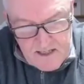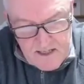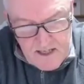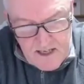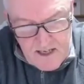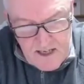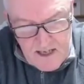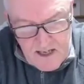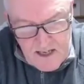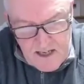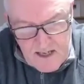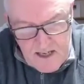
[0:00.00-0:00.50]

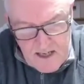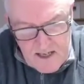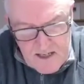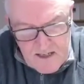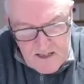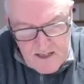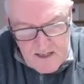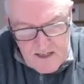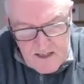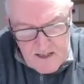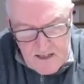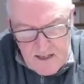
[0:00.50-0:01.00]
sanitizer.
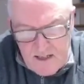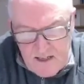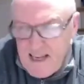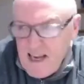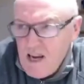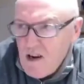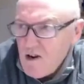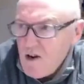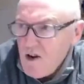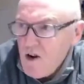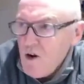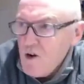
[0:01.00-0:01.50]
The
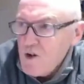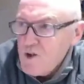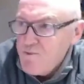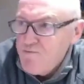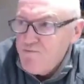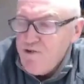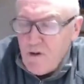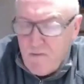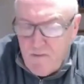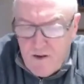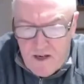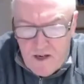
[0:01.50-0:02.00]
alcohol's
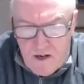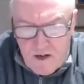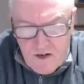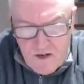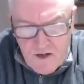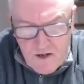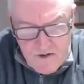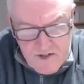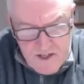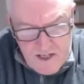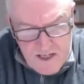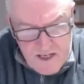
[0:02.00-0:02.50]
probably not
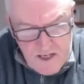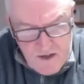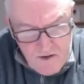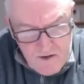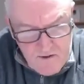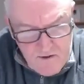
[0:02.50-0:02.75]
good.